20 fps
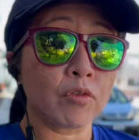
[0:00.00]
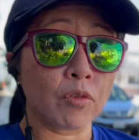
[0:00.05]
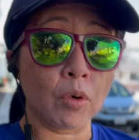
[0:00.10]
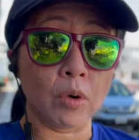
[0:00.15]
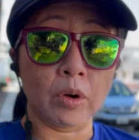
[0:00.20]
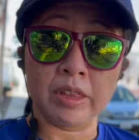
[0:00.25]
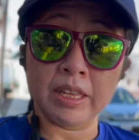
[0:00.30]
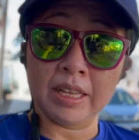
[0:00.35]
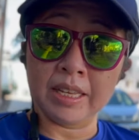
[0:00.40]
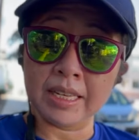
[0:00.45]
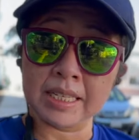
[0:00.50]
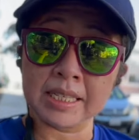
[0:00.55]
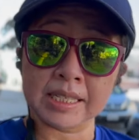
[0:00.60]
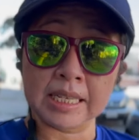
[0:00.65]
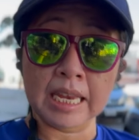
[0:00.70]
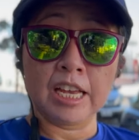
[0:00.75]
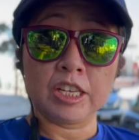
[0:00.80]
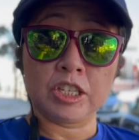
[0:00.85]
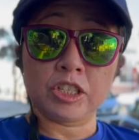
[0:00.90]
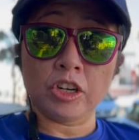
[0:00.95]
for this
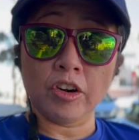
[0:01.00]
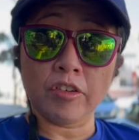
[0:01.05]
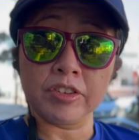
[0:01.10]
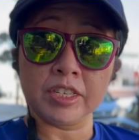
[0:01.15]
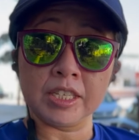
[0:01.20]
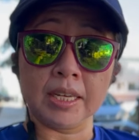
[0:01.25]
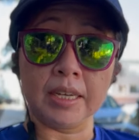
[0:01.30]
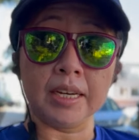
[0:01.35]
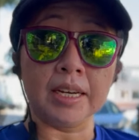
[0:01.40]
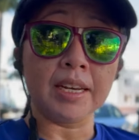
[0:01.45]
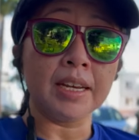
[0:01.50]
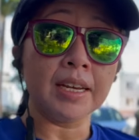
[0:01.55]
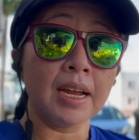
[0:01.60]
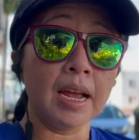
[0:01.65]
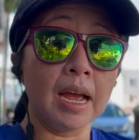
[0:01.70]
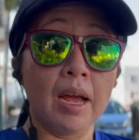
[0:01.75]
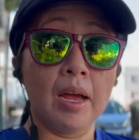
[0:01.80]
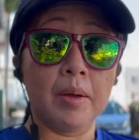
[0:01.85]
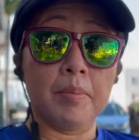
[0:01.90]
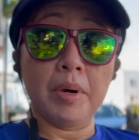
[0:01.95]
Surf City
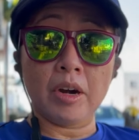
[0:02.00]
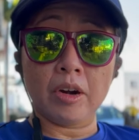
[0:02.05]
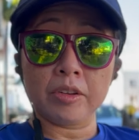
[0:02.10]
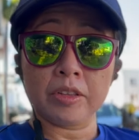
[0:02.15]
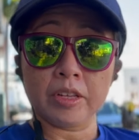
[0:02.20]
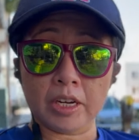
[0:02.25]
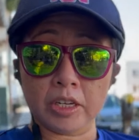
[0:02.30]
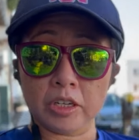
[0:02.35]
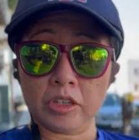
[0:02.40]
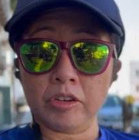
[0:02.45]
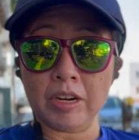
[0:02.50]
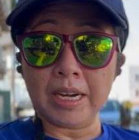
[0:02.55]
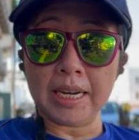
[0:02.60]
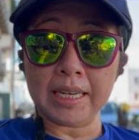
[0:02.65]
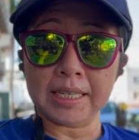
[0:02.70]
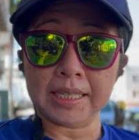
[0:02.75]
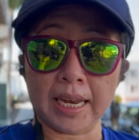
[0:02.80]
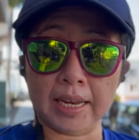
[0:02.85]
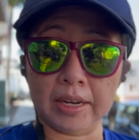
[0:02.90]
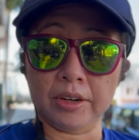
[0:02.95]
Marathon training
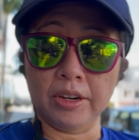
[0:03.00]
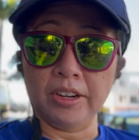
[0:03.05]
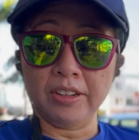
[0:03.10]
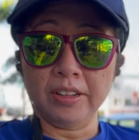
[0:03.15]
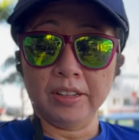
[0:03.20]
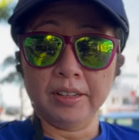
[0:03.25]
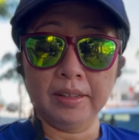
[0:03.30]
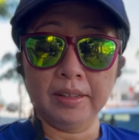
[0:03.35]
cycle.